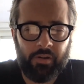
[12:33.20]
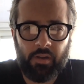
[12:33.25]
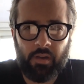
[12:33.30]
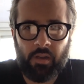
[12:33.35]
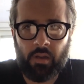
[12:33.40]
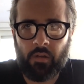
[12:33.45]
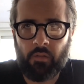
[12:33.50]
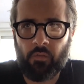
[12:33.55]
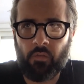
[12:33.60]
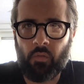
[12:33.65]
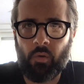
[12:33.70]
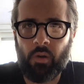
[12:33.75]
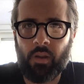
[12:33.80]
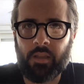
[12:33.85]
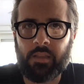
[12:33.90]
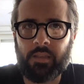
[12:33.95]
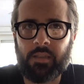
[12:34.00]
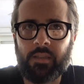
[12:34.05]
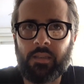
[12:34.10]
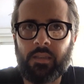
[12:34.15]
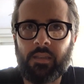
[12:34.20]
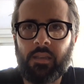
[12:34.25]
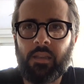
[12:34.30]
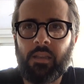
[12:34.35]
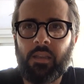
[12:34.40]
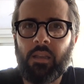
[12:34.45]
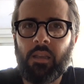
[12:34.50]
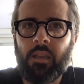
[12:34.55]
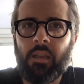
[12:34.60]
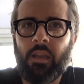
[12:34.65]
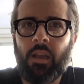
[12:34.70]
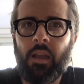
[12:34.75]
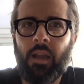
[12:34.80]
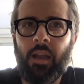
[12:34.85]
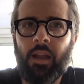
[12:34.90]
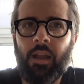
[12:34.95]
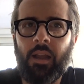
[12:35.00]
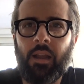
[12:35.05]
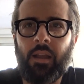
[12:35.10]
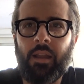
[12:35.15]
of what's
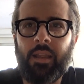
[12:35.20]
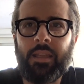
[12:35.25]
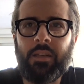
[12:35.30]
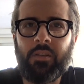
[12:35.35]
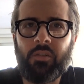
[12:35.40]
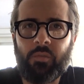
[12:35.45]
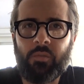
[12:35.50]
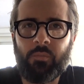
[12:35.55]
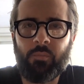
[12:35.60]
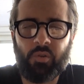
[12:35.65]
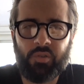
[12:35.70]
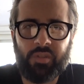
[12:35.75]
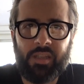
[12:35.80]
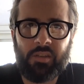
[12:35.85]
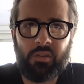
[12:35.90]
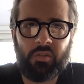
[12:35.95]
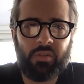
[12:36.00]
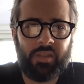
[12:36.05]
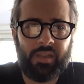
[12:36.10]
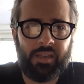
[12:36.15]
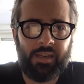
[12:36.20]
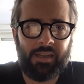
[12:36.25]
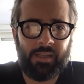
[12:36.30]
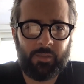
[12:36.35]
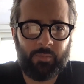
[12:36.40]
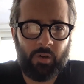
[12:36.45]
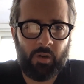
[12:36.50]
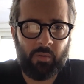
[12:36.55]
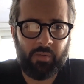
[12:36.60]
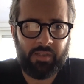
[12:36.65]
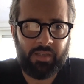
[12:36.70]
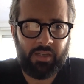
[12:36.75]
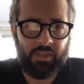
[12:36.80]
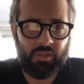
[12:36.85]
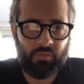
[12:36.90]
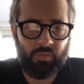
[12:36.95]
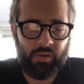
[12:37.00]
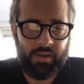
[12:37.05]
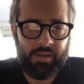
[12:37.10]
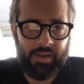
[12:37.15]
most interesting in
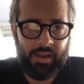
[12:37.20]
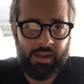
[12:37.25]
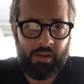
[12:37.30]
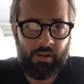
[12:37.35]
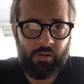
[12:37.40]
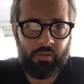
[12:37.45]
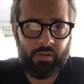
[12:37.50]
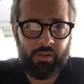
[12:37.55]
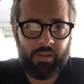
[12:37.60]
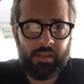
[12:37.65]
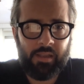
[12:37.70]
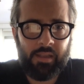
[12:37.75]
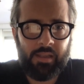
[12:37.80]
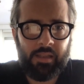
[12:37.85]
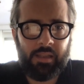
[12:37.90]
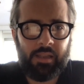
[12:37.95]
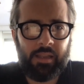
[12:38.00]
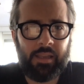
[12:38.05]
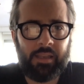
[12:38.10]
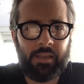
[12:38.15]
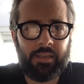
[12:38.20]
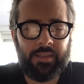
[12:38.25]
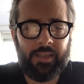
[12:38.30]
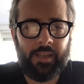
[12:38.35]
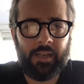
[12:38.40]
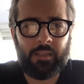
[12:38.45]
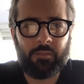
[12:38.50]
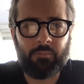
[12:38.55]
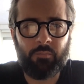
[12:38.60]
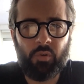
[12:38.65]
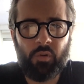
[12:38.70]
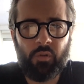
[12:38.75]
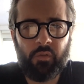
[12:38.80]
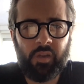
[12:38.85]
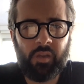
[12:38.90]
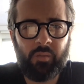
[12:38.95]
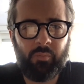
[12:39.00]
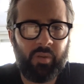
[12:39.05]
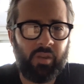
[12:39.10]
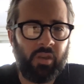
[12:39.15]
experimentation right now is that it's
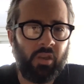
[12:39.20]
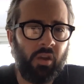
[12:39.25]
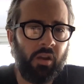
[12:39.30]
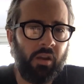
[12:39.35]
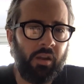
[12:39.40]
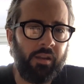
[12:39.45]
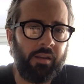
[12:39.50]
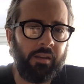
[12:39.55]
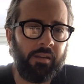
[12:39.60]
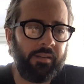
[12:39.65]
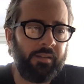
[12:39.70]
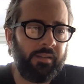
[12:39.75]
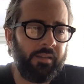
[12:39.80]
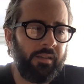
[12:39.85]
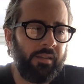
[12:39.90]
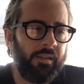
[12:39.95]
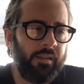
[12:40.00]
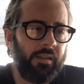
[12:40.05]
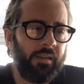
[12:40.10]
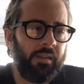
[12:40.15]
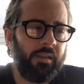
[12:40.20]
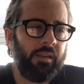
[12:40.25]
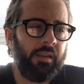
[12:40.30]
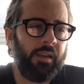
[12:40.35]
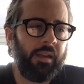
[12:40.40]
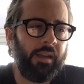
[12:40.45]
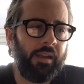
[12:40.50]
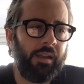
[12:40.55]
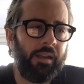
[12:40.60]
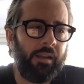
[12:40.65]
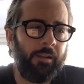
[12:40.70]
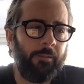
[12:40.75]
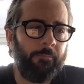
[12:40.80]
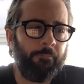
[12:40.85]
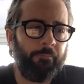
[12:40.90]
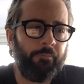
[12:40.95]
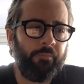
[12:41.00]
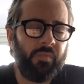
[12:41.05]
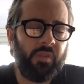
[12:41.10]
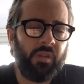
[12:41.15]
moving beyond UX-based